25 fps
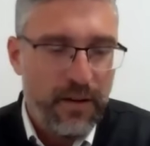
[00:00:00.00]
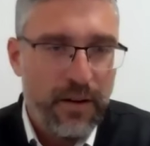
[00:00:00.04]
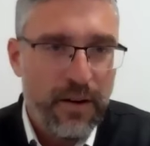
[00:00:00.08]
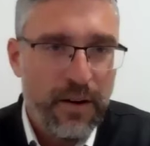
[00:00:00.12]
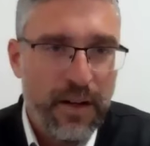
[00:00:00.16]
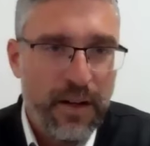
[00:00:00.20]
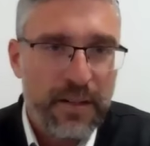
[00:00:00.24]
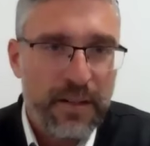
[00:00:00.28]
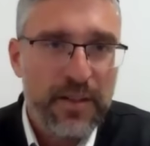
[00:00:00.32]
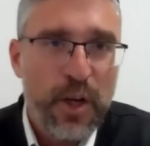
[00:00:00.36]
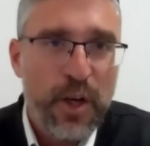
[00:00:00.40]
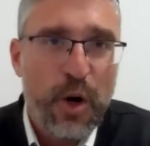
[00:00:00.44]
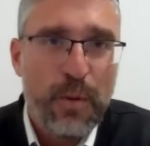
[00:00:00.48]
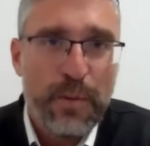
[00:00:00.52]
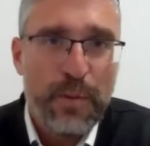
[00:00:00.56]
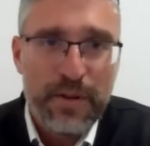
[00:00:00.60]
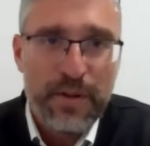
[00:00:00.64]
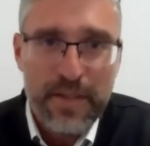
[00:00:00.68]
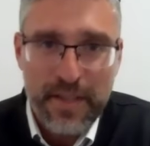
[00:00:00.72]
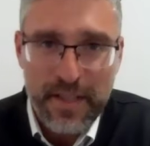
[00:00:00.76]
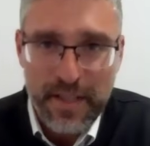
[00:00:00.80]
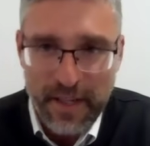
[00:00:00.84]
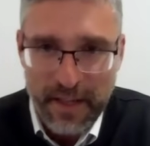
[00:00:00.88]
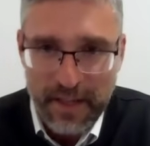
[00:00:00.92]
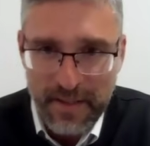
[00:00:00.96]
On October
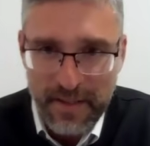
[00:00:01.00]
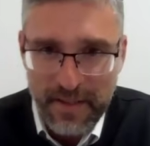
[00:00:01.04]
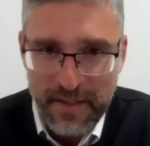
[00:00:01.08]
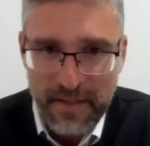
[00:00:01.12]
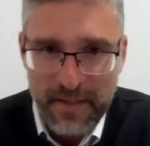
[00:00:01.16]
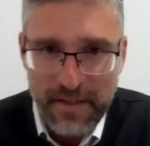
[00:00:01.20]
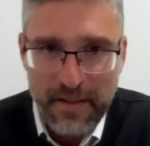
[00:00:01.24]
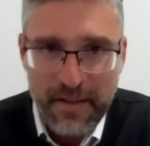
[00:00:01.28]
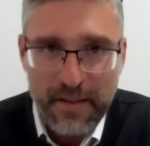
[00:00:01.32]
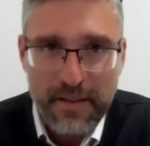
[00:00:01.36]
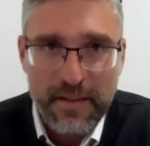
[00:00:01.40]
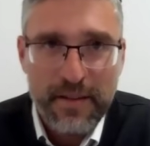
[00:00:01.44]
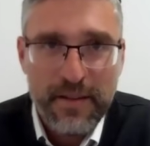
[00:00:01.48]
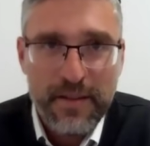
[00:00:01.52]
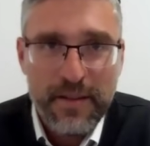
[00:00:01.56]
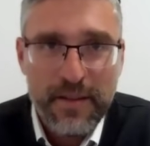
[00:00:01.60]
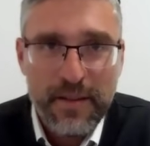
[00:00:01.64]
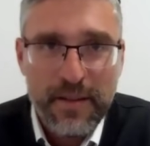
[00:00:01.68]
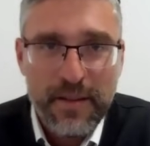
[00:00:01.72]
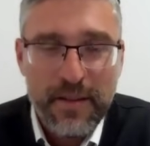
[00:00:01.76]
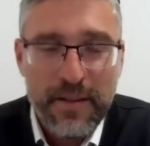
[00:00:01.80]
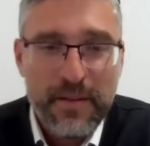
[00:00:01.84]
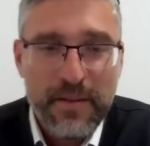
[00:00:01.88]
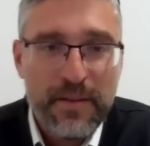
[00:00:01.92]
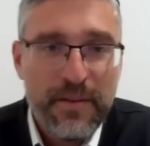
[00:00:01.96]
6th,
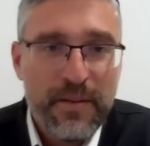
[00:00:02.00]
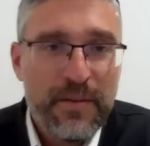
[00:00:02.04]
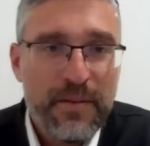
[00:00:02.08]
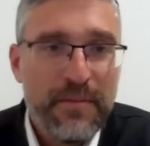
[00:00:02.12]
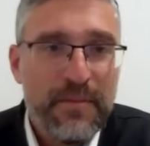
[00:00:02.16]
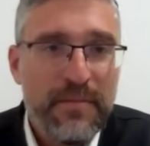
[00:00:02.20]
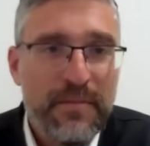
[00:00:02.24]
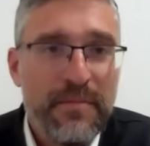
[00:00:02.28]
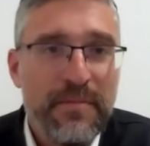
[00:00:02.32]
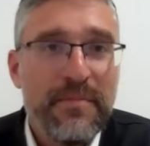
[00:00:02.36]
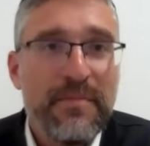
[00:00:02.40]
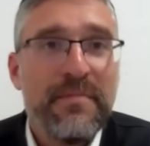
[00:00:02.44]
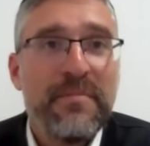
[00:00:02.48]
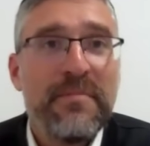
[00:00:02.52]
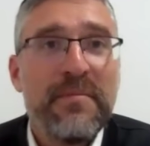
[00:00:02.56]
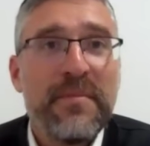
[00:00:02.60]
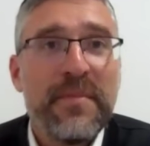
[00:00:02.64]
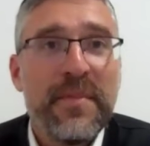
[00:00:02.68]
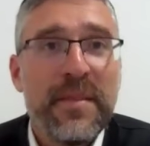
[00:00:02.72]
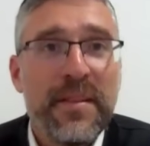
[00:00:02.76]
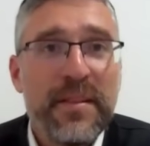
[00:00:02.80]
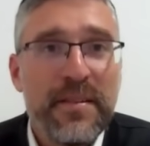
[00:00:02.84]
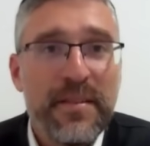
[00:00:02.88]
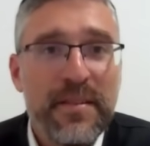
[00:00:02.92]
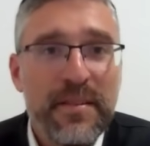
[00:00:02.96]

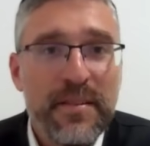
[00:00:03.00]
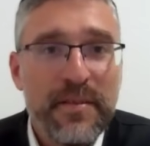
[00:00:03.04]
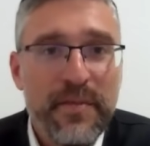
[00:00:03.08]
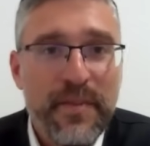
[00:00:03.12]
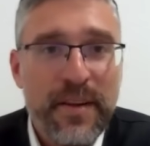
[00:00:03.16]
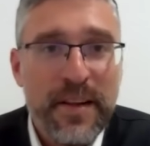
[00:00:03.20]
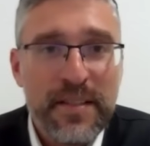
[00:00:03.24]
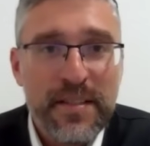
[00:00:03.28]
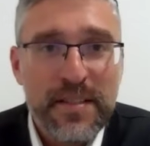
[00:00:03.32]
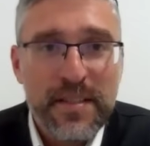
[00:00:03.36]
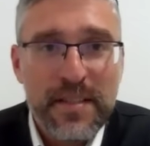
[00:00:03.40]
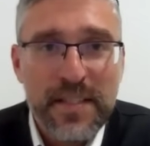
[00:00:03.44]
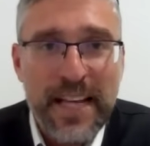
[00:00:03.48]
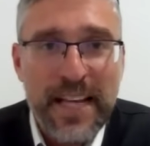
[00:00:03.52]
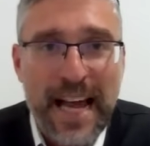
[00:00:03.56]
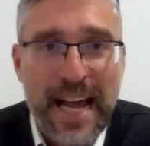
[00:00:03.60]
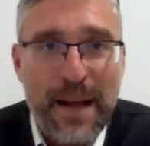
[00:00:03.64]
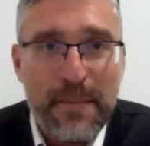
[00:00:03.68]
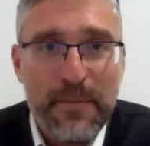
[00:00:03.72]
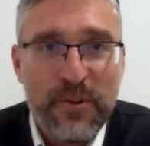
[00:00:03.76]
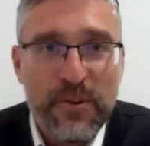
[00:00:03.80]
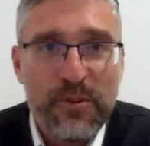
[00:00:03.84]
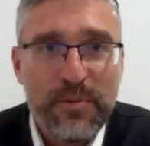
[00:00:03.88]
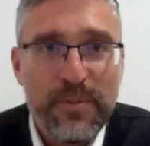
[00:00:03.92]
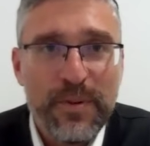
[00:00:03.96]
the defense
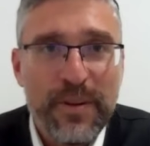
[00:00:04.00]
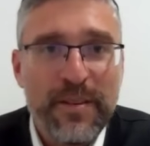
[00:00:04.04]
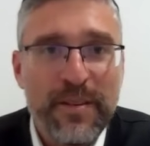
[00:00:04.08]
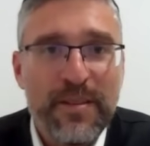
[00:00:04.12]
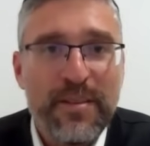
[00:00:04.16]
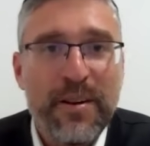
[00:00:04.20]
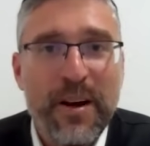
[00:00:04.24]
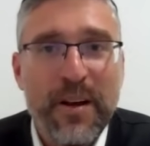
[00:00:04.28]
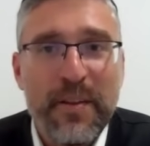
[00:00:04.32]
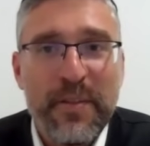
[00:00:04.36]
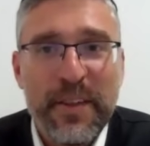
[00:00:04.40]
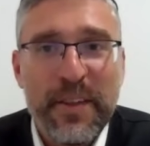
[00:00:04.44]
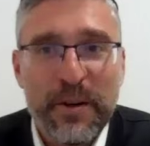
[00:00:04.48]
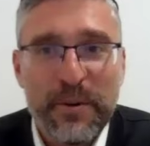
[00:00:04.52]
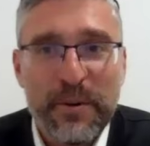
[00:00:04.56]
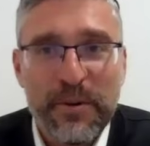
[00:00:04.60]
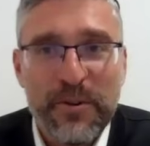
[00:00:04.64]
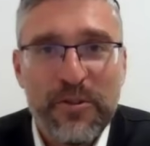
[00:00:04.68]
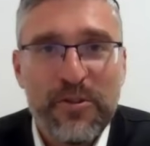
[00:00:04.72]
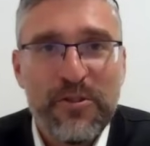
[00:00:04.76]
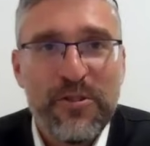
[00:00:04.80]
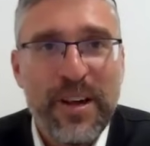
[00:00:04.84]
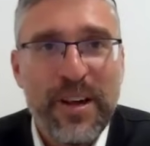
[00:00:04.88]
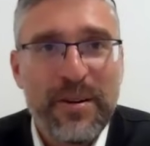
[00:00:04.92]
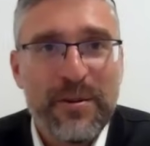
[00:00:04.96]
establishment thought there
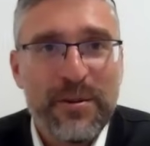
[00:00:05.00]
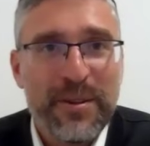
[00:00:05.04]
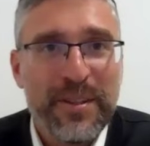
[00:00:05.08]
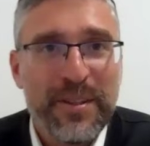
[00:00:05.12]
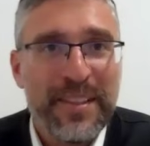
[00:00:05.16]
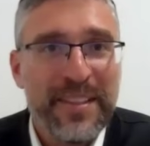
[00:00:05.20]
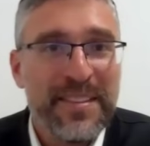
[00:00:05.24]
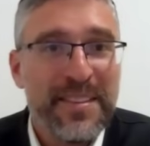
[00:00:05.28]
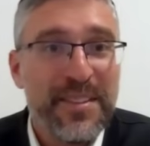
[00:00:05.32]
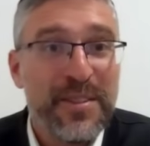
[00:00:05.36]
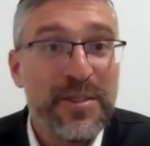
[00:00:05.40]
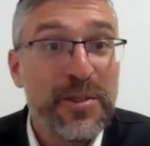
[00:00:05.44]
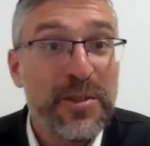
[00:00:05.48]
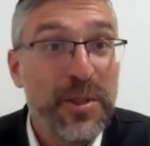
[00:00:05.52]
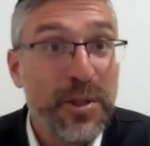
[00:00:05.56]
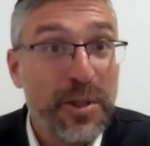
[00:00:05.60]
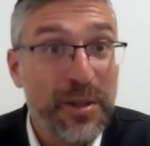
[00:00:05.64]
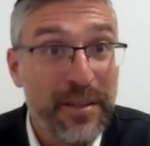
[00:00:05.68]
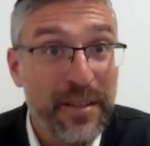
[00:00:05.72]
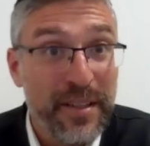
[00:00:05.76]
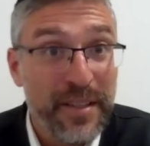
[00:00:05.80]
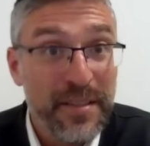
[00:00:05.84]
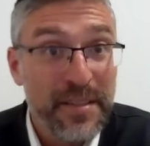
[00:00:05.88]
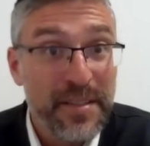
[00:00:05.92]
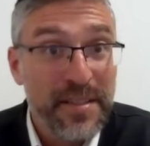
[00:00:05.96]
was generally
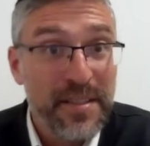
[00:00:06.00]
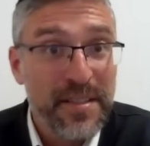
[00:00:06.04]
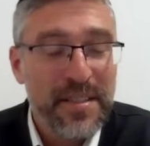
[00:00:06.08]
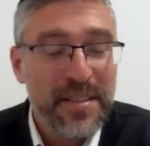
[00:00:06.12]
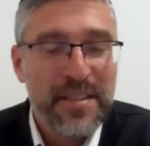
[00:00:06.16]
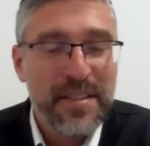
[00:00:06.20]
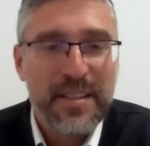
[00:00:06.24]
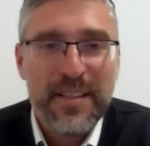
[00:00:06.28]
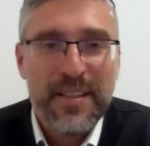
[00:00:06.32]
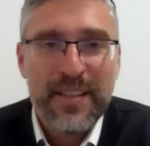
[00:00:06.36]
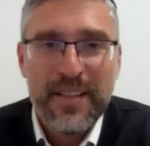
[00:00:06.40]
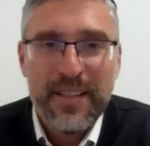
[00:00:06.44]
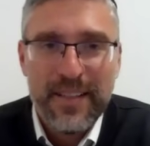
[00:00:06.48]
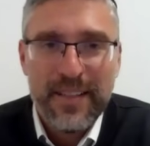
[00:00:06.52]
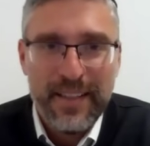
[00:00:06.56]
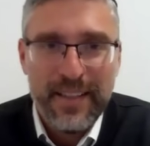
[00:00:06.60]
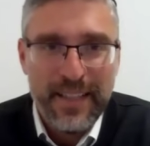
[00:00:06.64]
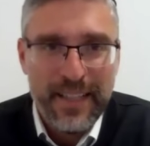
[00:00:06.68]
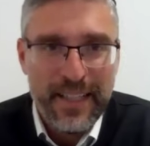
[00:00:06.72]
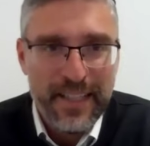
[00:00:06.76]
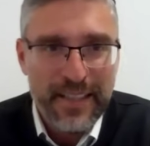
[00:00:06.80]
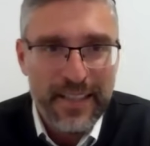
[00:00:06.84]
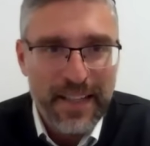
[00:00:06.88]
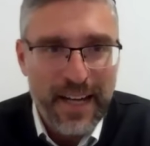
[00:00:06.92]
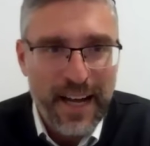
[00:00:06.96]
deterrence
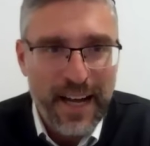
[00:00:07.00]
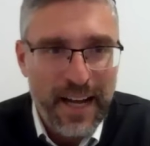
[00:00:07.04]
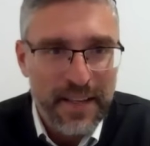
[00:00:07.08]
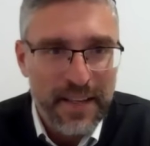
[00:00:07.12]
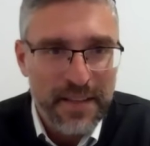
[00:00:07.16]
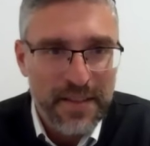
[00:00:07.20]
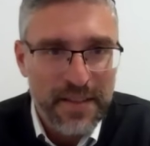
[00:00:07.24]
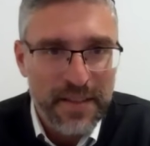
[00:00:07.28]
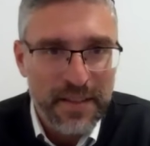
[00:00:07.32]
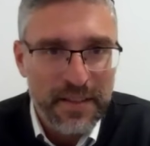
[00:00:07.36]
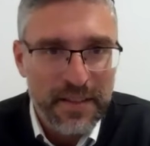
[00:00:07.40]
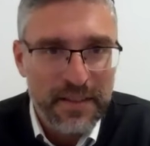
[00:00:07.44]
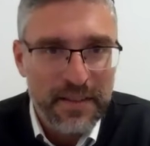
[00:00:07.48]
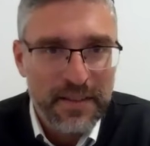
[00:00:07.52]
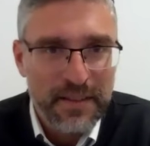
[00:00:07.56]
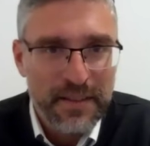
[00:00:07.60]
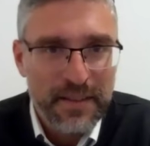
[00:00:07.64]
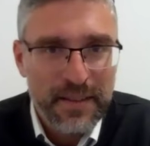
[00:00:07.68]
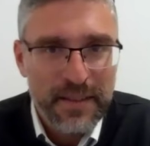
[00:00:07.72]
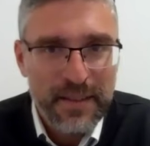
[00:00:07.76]
in Gaza,